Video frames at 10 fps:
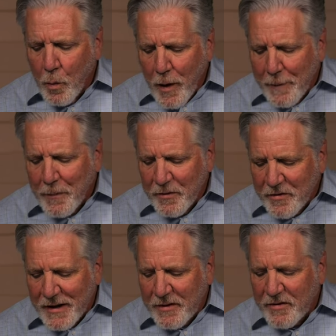
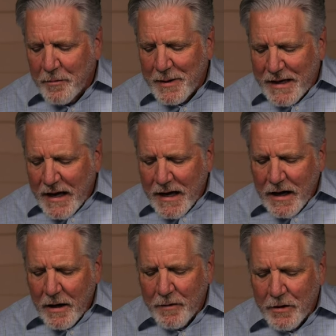represents the
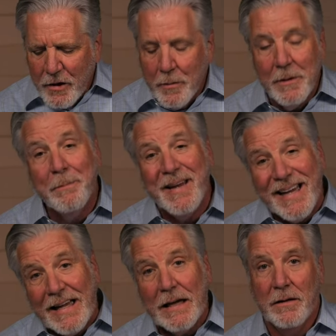beginning of a human
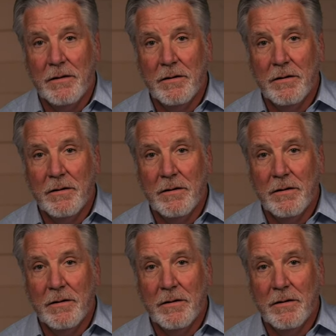being.